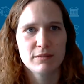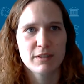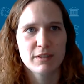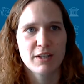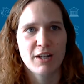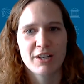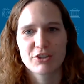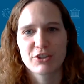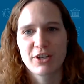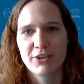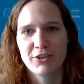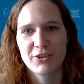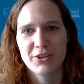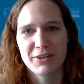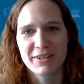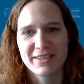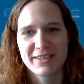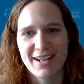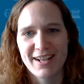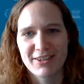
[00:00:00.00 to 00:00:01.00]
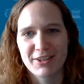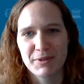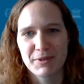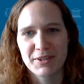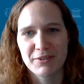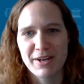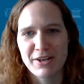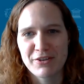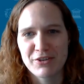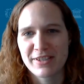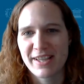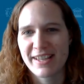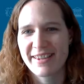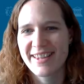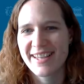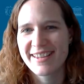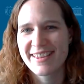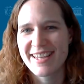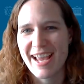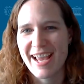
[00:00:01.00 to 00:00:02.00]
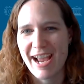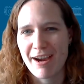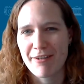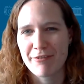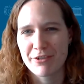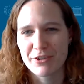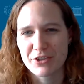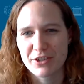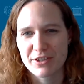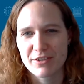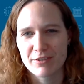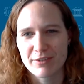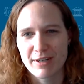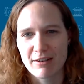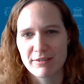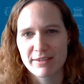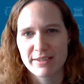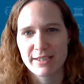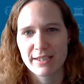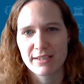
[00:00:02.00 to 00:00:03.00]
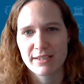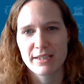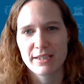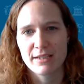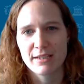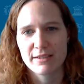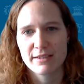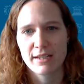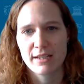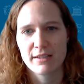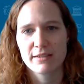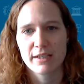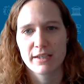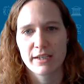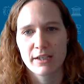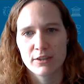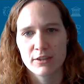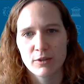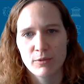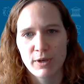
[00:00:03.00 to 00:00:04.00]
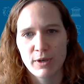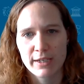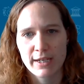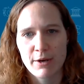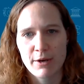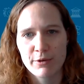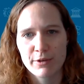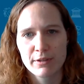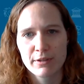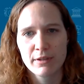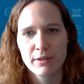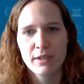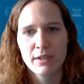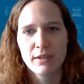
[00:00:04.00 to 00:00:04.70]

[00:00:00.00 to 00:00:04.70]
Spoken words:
gosh, I don't know exactly what the range is. I think the average is around 16 cents a kilowatt hour.